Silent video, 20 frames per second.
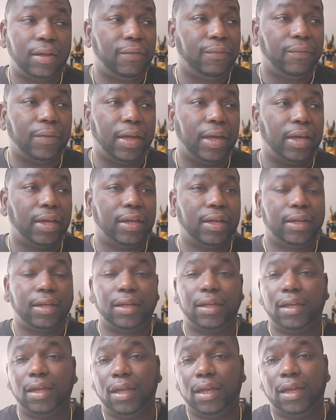He fake.
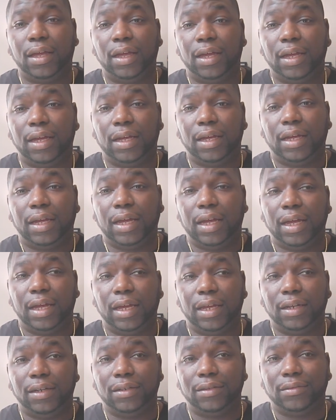
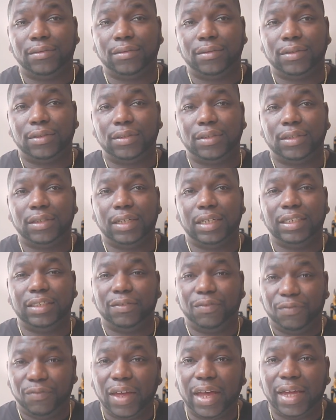And
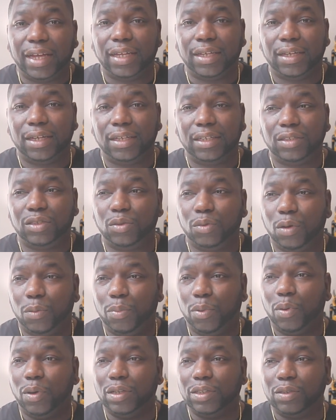he's fake to a
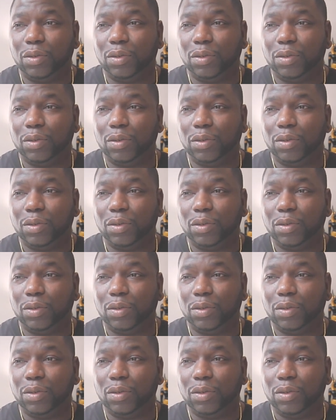point